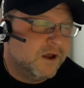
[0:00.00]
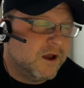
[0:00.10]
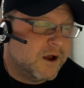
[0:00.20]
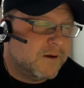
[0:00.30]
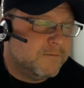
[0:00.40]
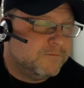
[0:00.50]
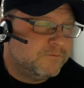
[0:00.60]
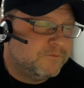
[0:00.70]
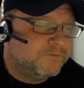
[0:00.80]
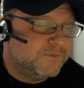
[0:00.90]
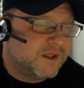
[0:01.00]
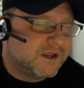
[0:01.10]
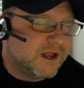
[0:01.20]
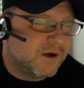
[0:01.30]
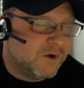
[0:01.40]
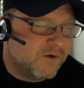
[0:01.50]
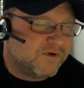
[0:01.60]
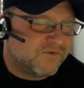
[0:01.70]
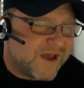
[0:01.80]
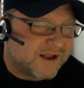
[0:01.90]
Again, I went over
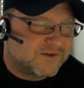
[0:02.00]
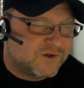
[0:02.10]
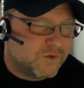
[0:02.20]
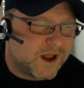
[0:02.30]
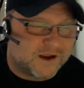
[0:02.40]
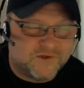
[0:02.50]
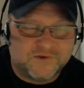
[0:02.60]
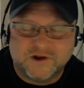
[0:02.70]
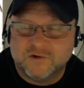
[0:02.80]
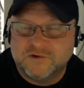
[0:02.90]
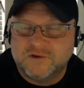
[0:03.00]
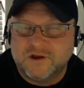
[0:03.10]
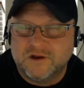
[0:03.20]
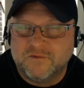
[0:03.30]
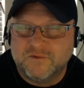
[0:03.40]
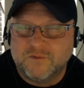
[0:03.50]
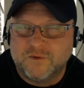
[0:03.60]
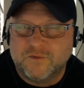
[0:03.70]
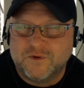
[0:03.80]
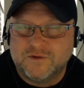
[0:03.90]
the factors what I consider
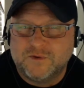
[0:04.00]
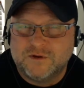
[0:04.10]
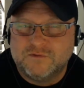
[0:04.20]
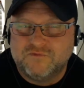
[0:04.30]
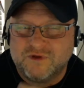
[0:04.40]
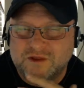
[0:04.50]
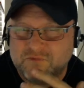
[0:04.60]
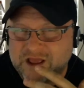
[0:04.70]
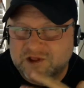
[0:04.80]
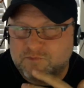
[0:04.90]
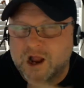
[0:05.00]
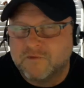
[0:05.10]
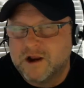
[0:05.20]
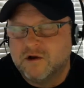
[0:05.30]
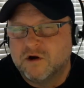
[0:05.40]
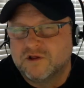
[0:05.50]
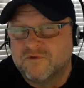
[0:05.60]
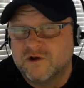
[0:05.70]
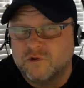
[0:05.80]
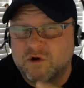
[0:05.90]
would really hits my radar as
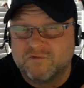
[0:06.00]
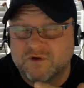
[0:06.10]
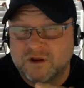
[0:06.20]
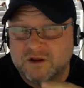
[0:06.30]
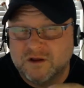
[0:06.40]
far as offering